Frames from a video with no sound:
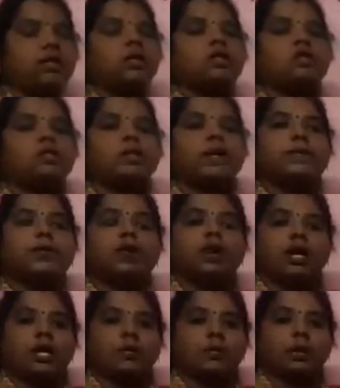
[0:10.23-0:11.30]
So P block
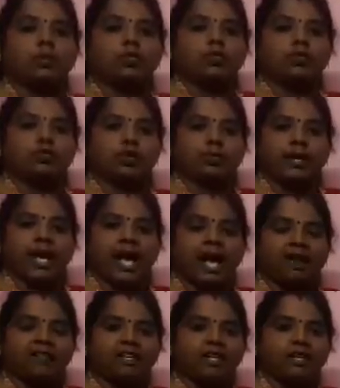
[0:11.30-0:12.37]
element which will be
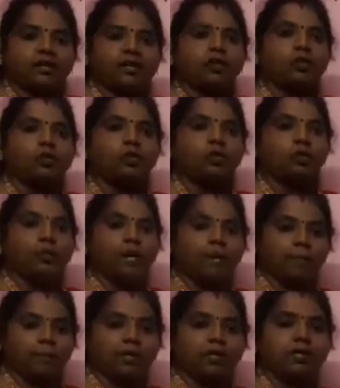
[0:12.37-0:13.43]
having the group
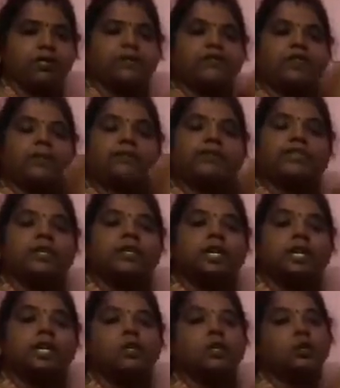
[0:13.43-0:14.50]
numbers from
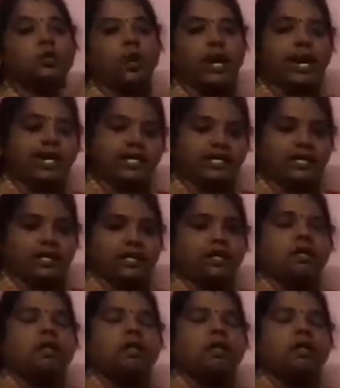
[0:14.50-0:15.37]
13 to 18.